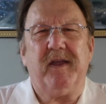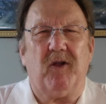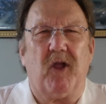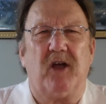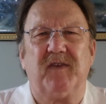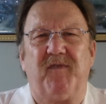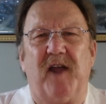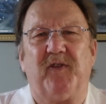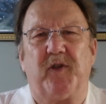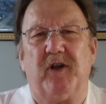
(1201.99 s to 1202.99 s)
You'll also
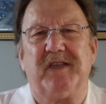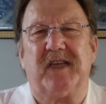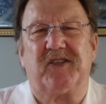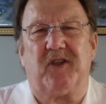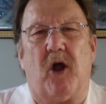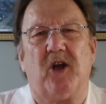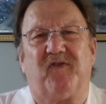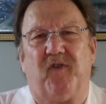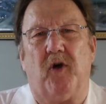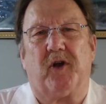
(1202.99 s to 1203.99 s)
find thirty-six large
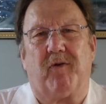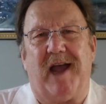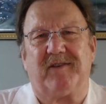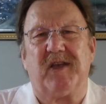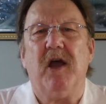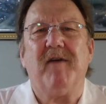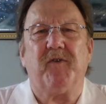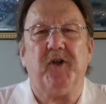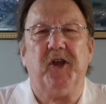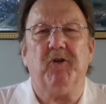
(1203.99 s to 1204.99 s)
photographs
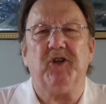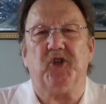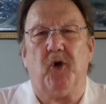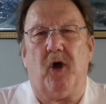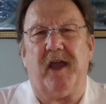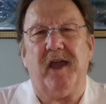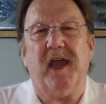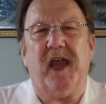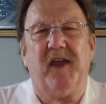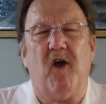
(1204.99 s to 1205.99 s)
for you to enjoy
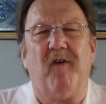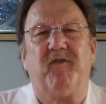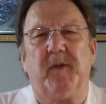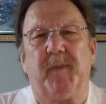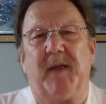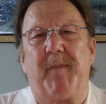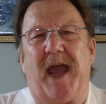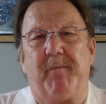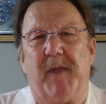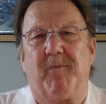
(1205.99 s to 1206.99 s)
and hopefully bring
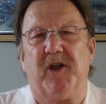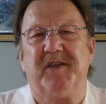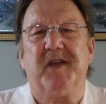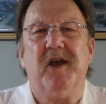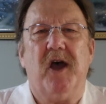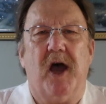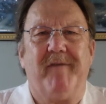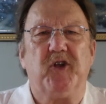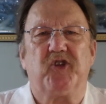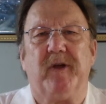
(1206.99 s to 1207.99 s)
back memories
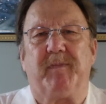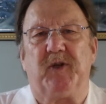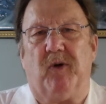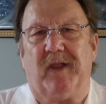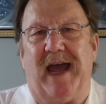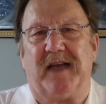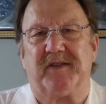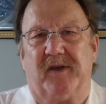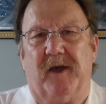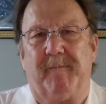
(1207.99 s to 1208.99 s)
of your trip to
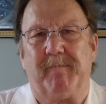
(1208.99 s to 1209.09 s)
Alaska.